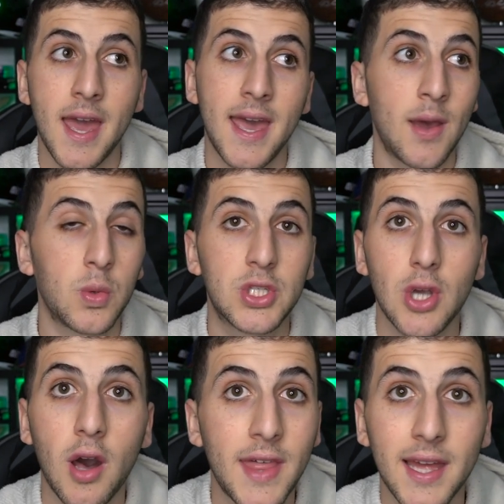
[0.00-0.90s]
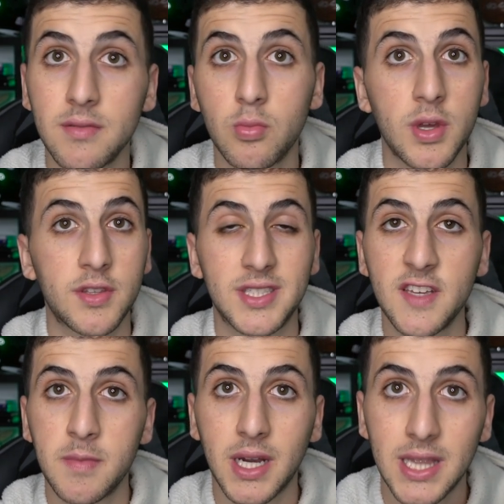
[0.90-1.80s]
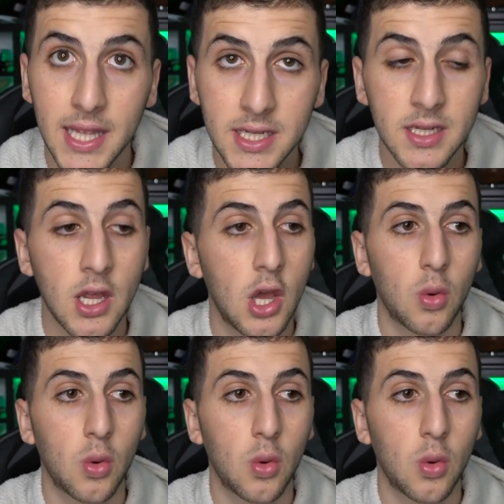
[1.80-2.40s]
And we saw that with Steve McClendon.